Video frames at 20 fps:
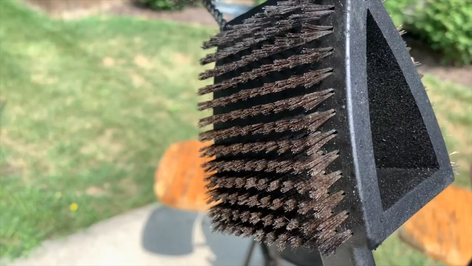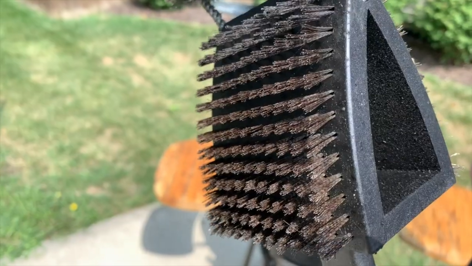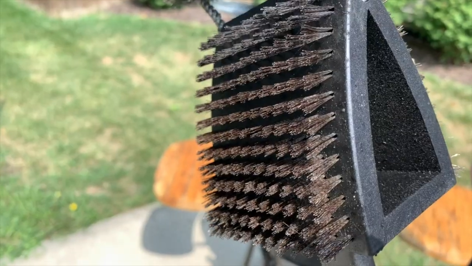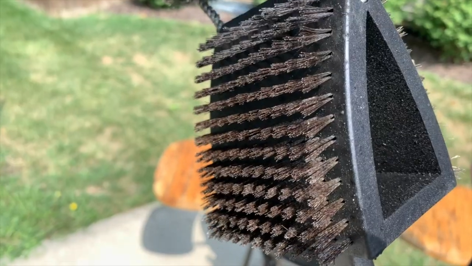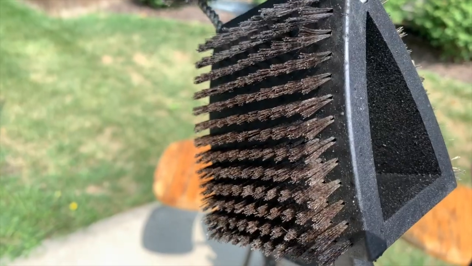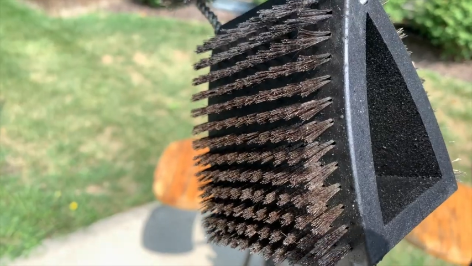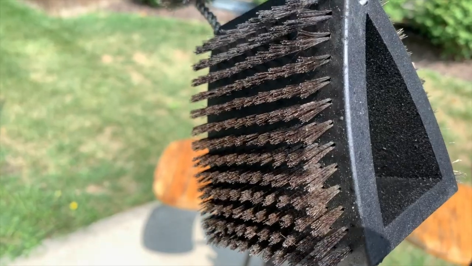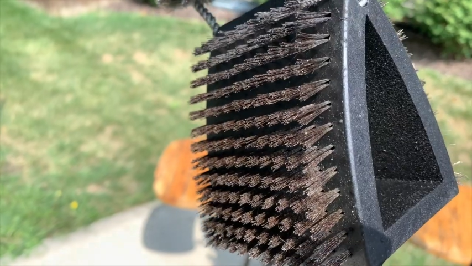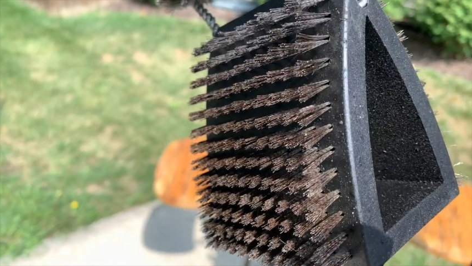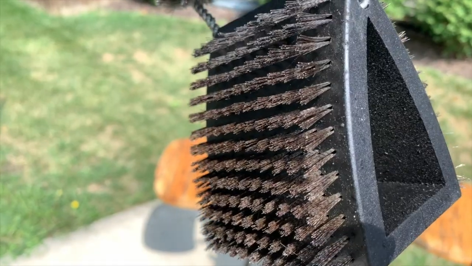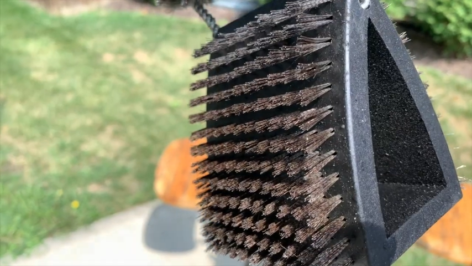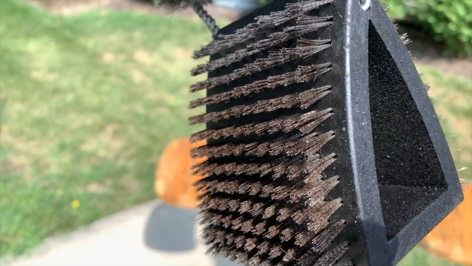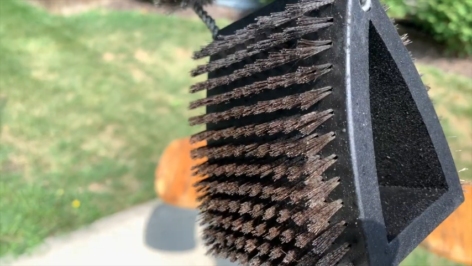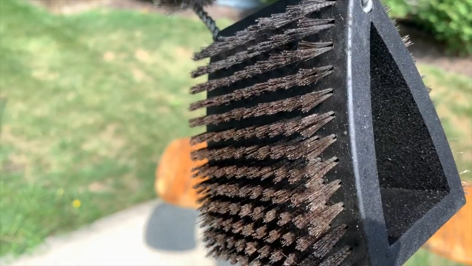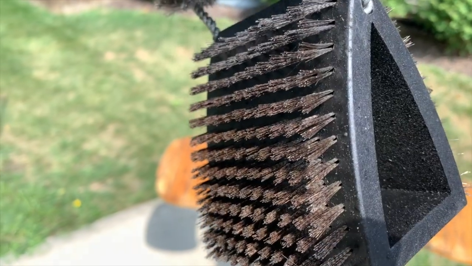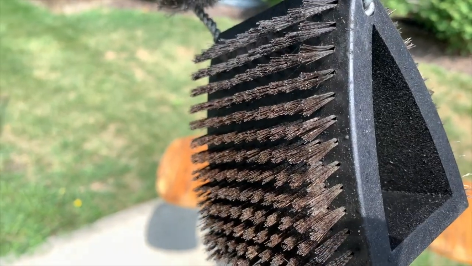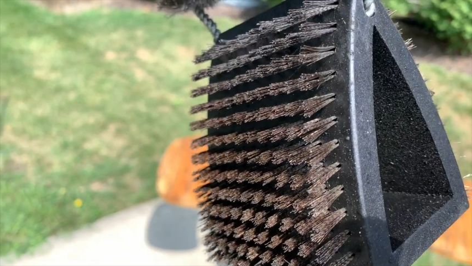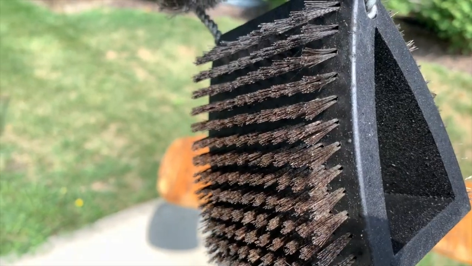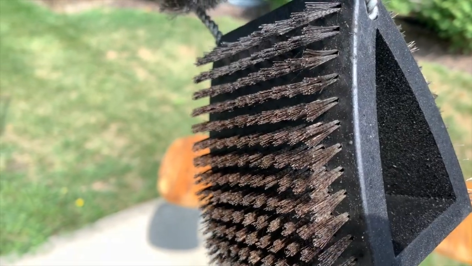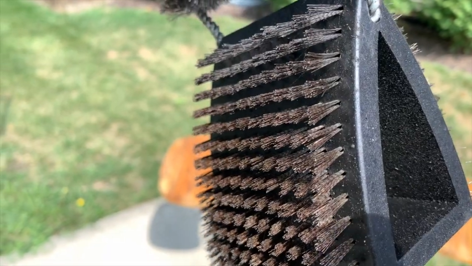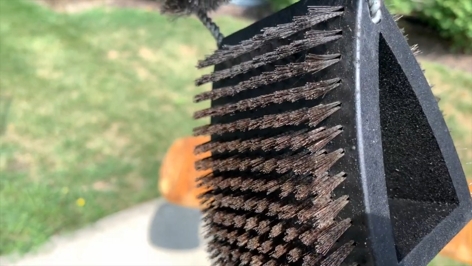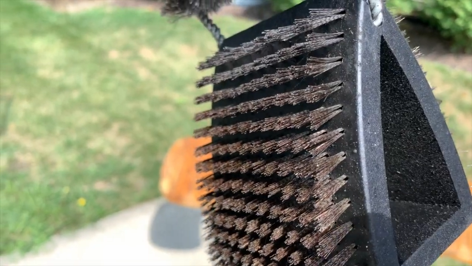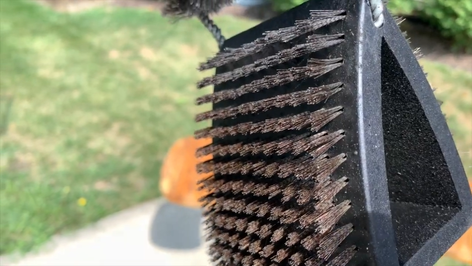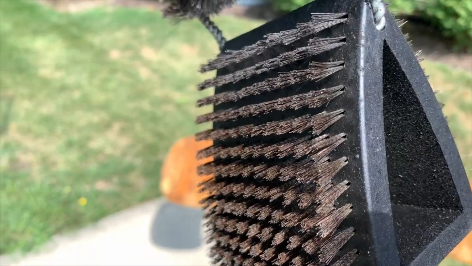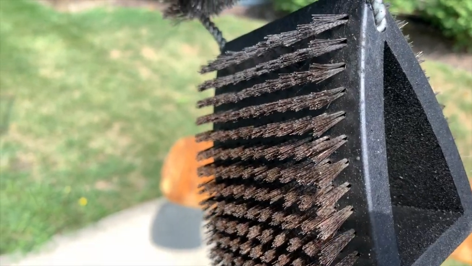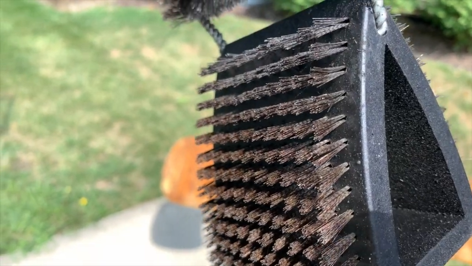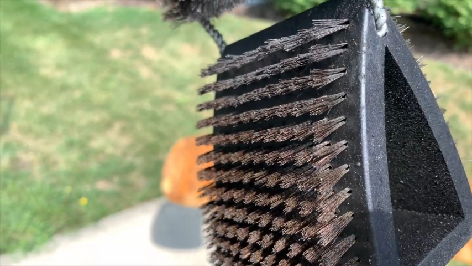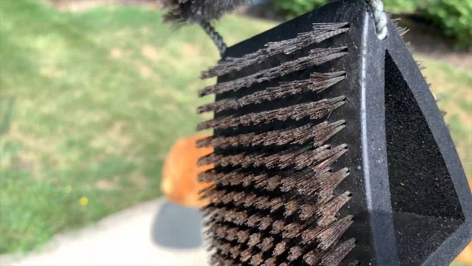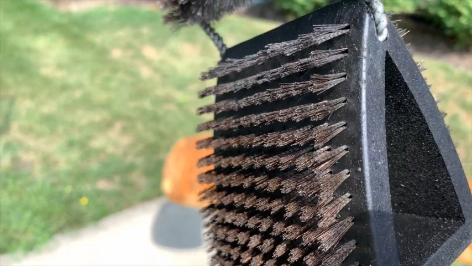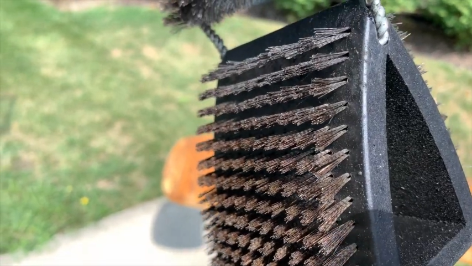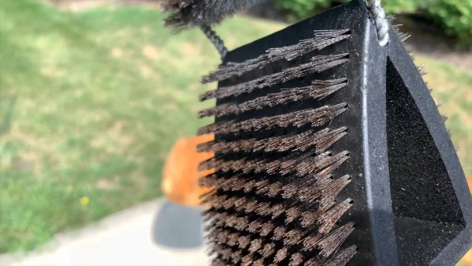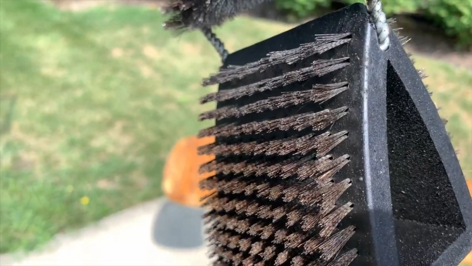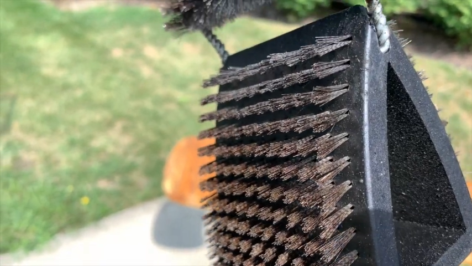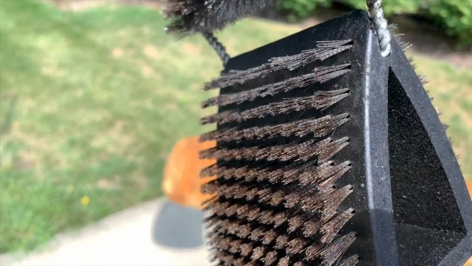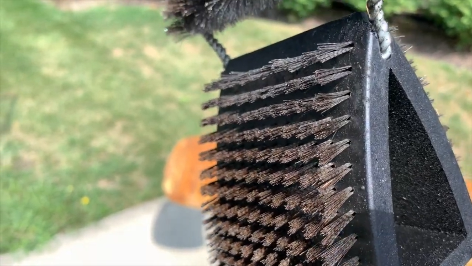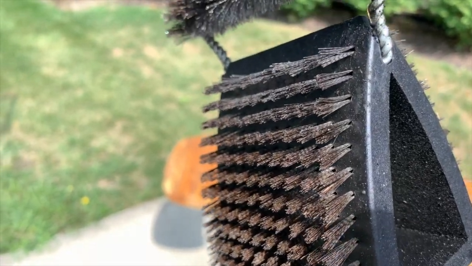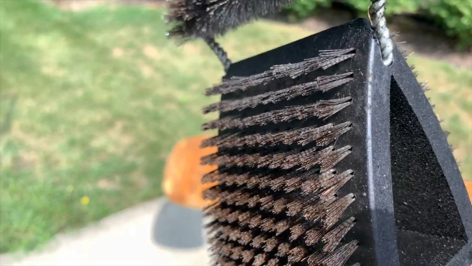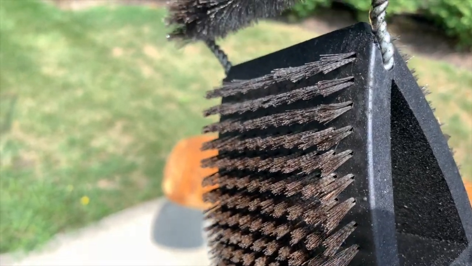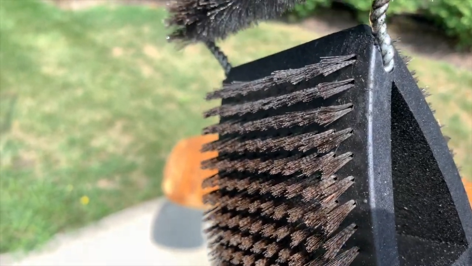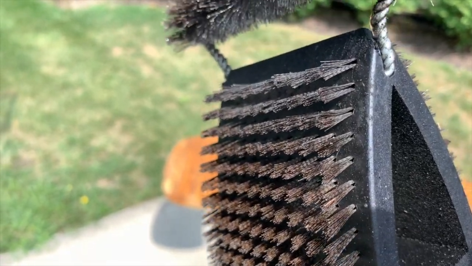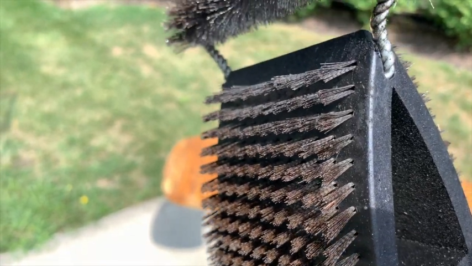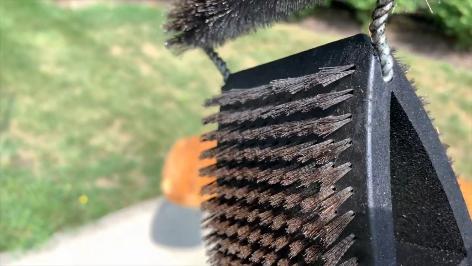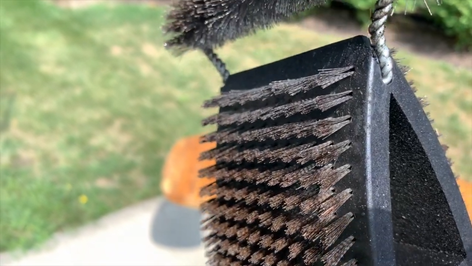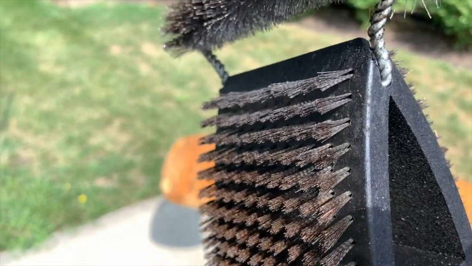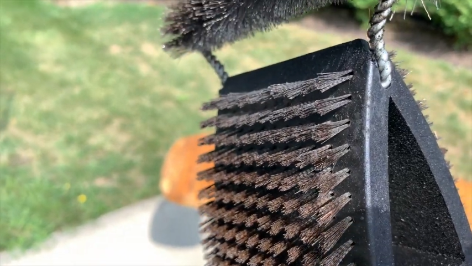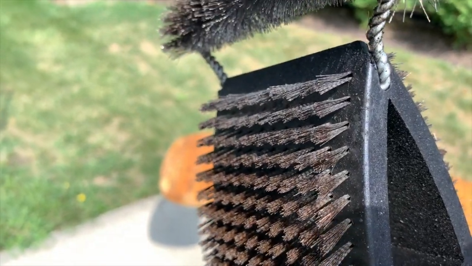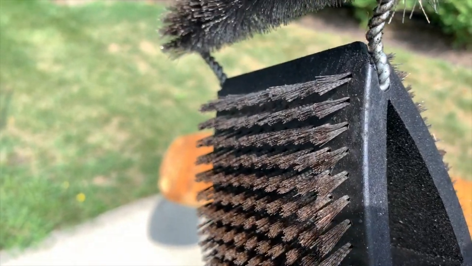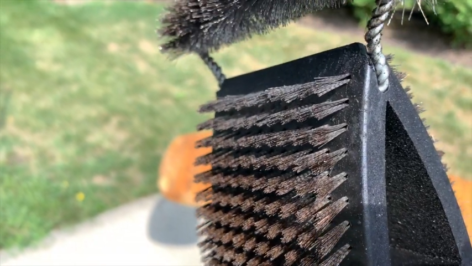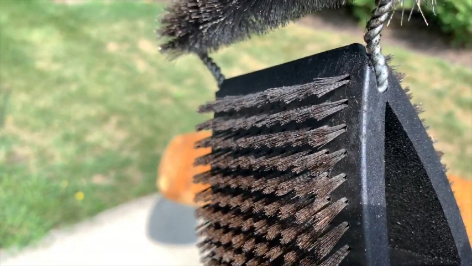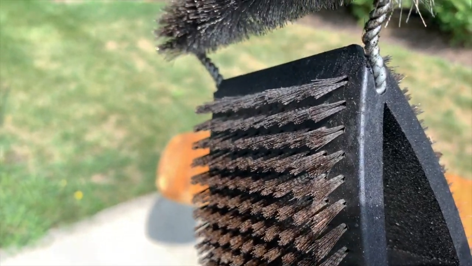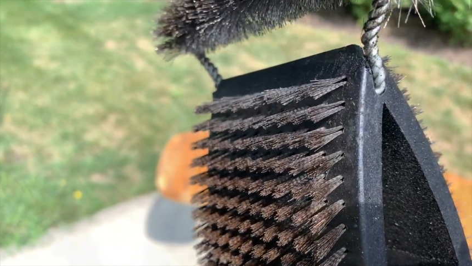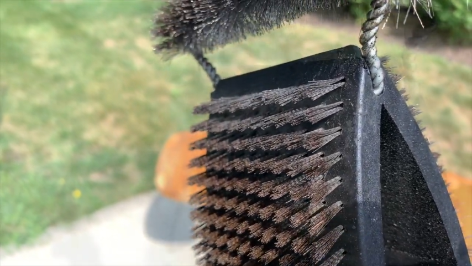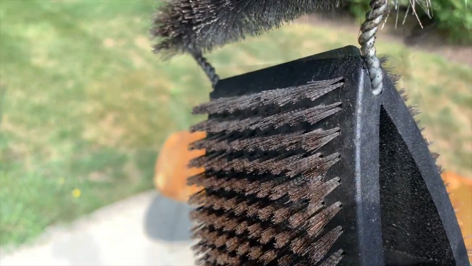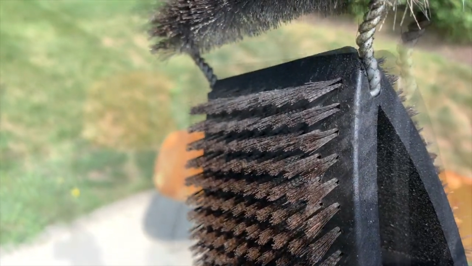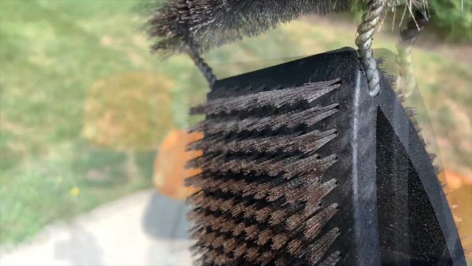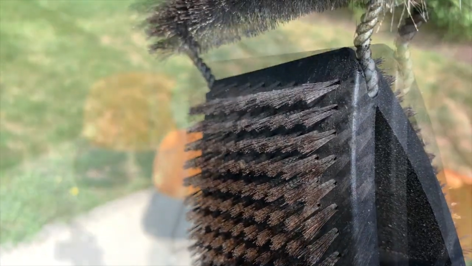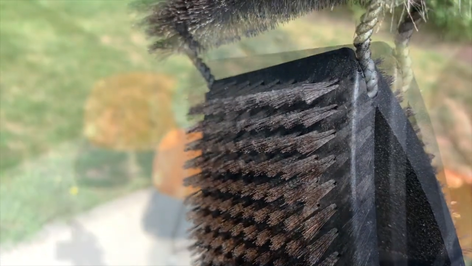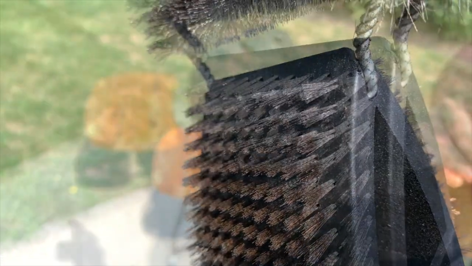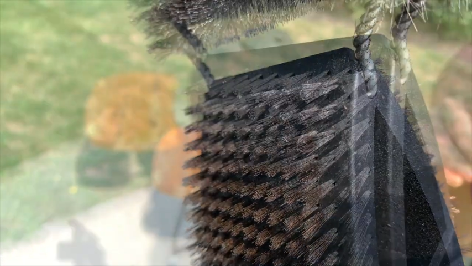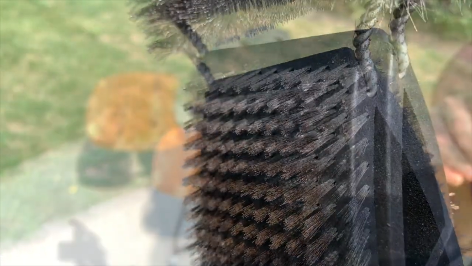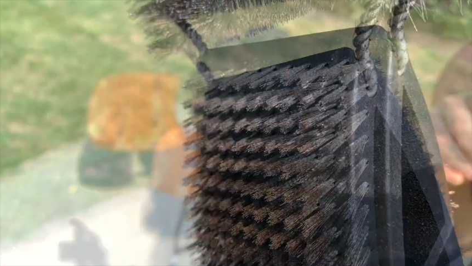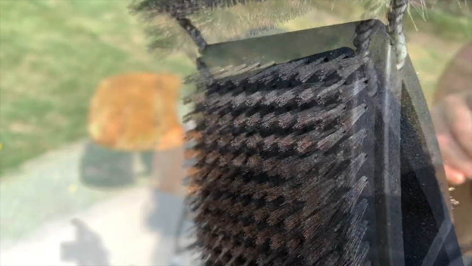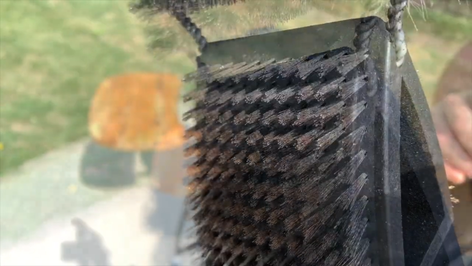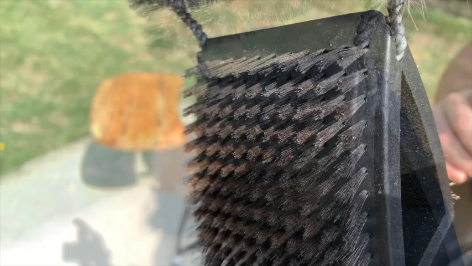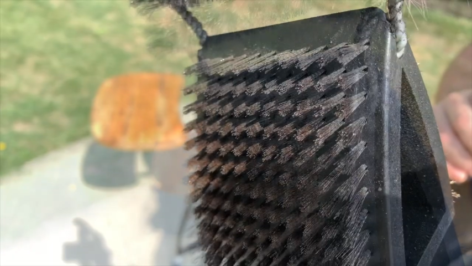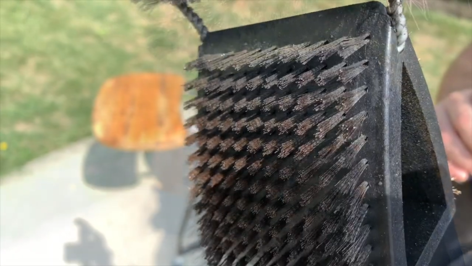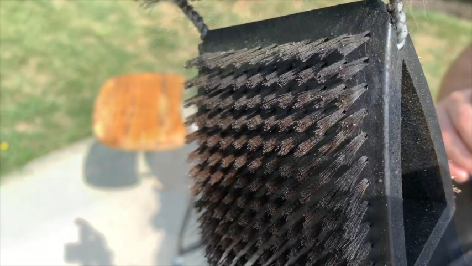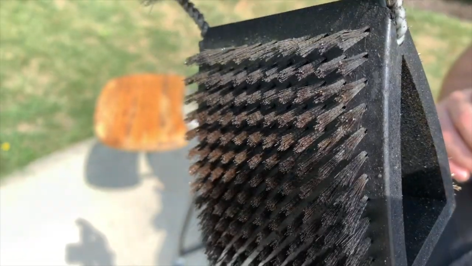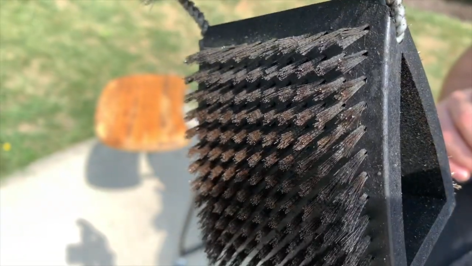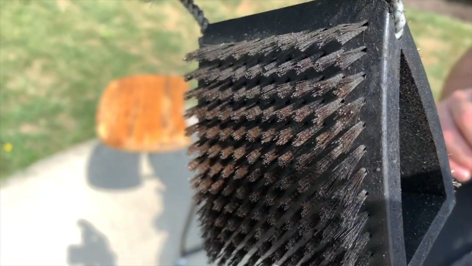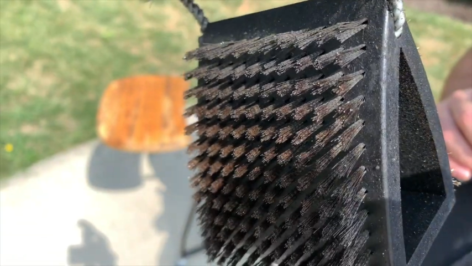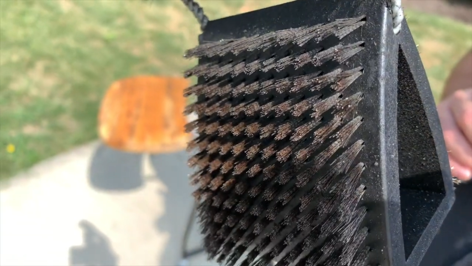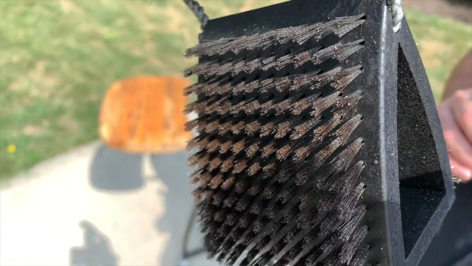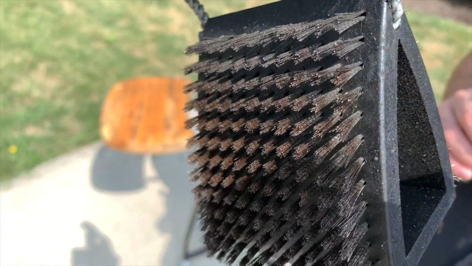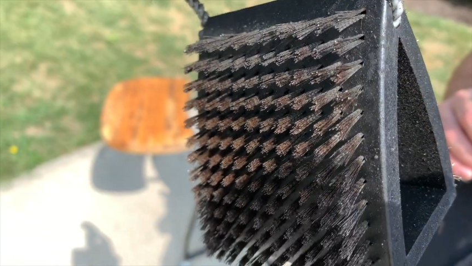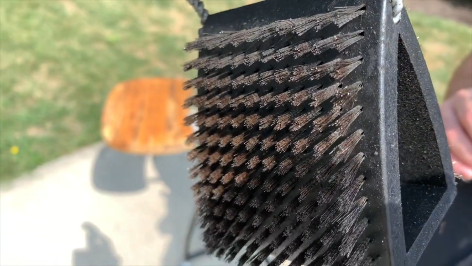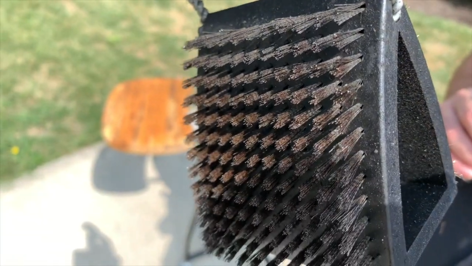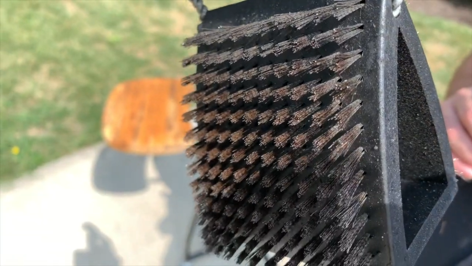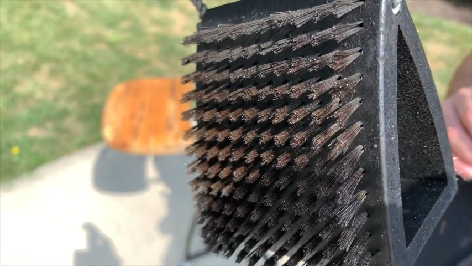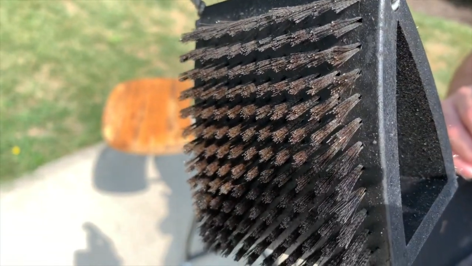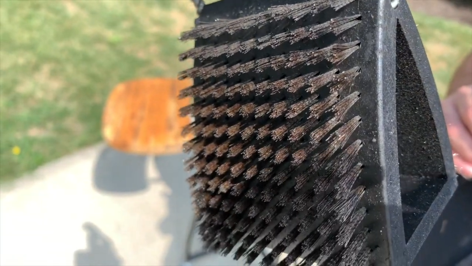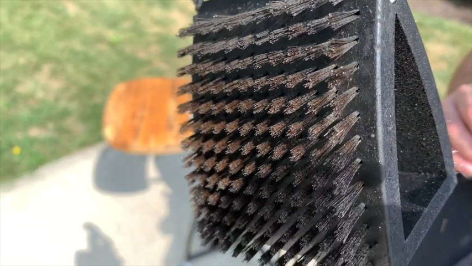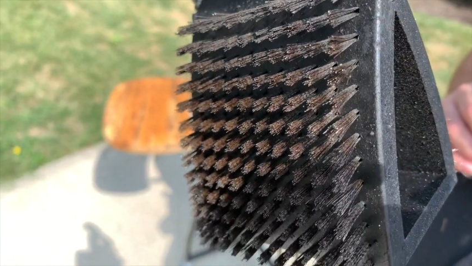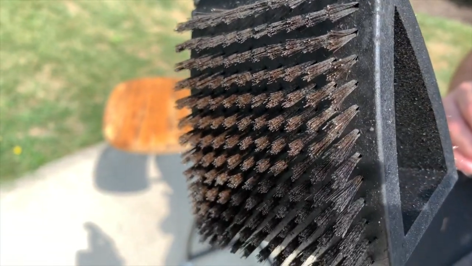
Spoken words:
Nobody's mouth can be seen.